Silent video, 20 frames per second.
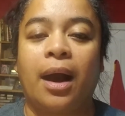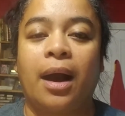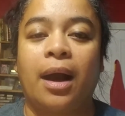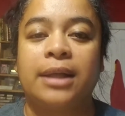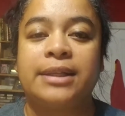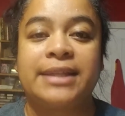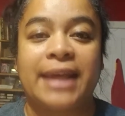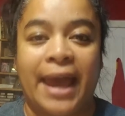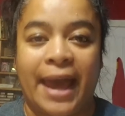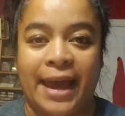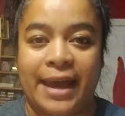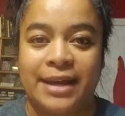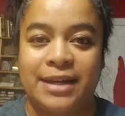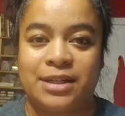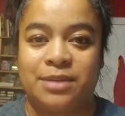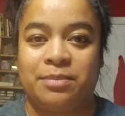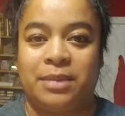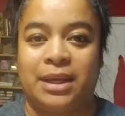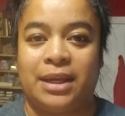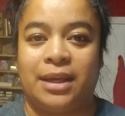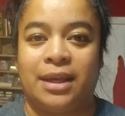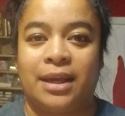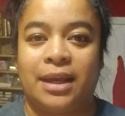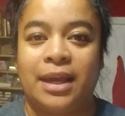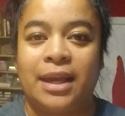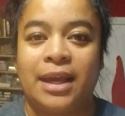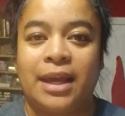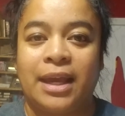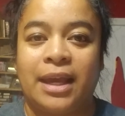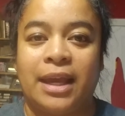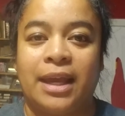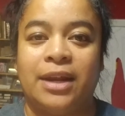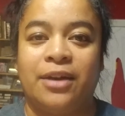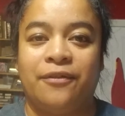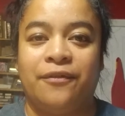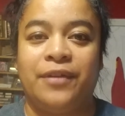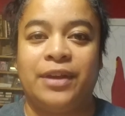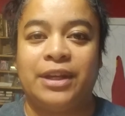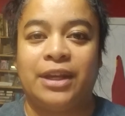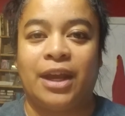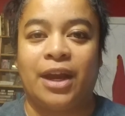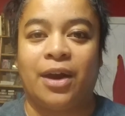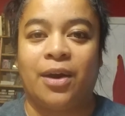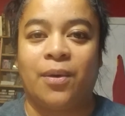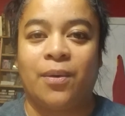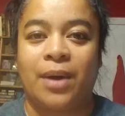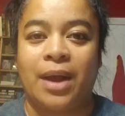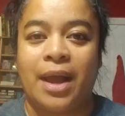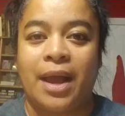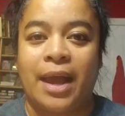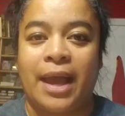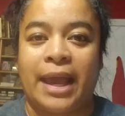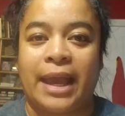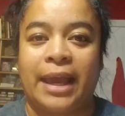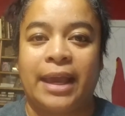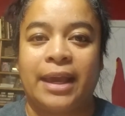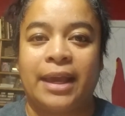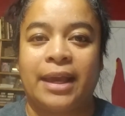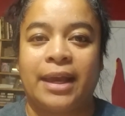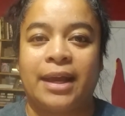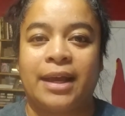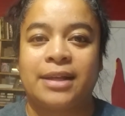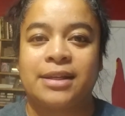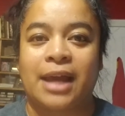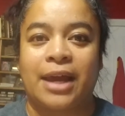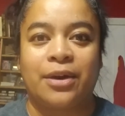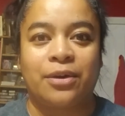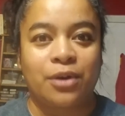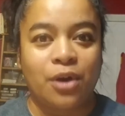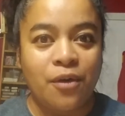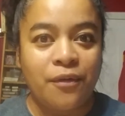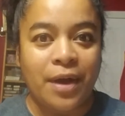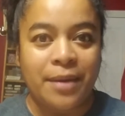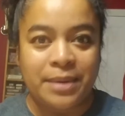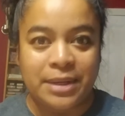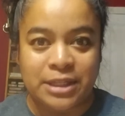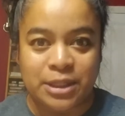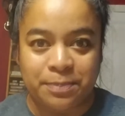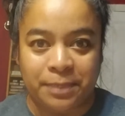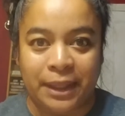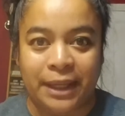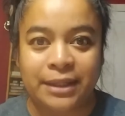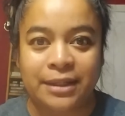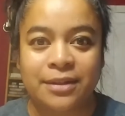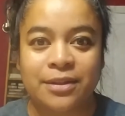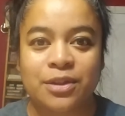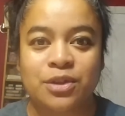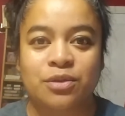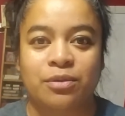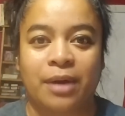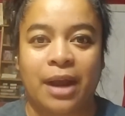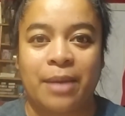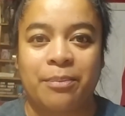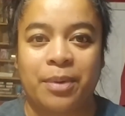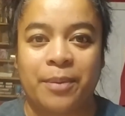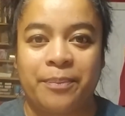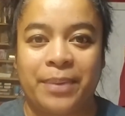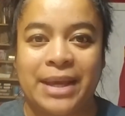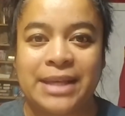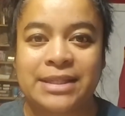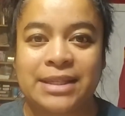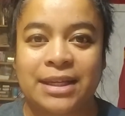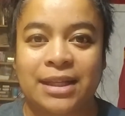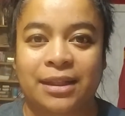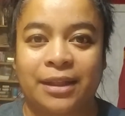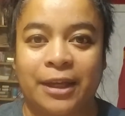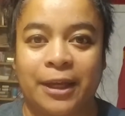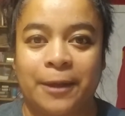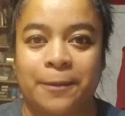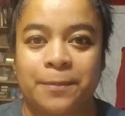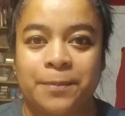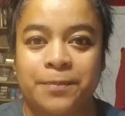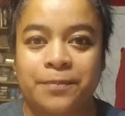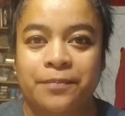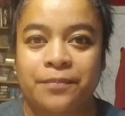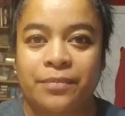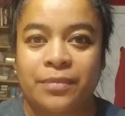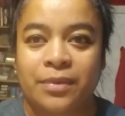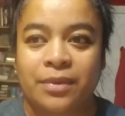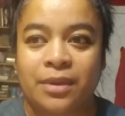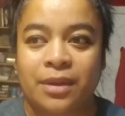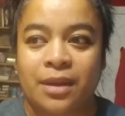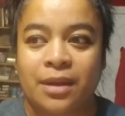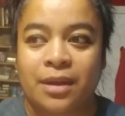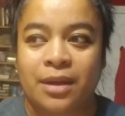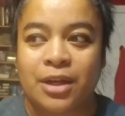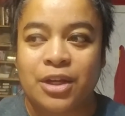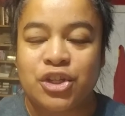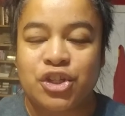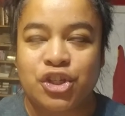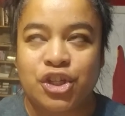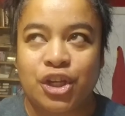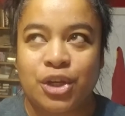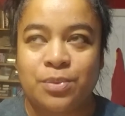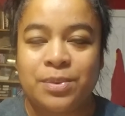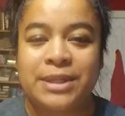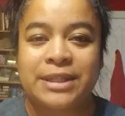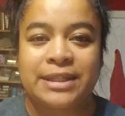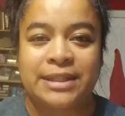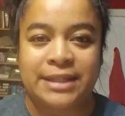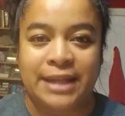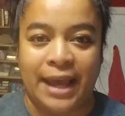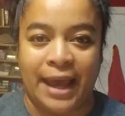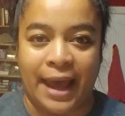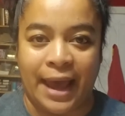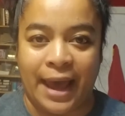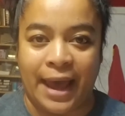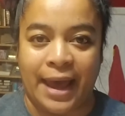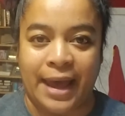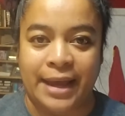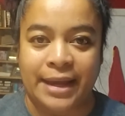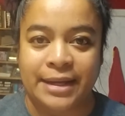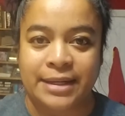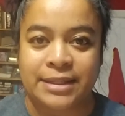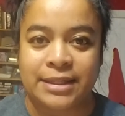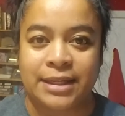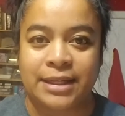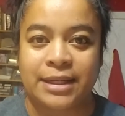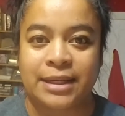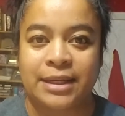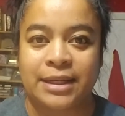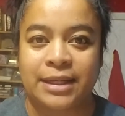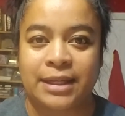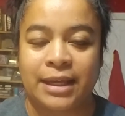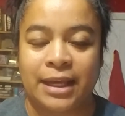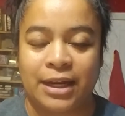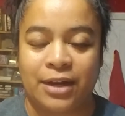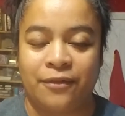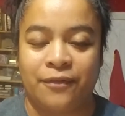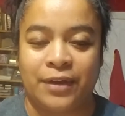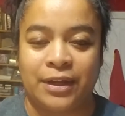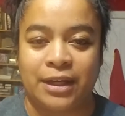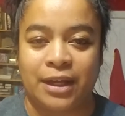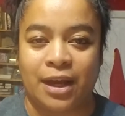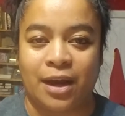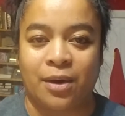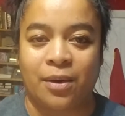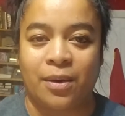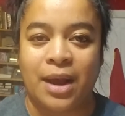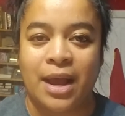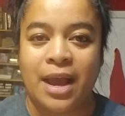tagged me in a video. And I don't know if I'm explaining this right, but basically, she was tagged in a video.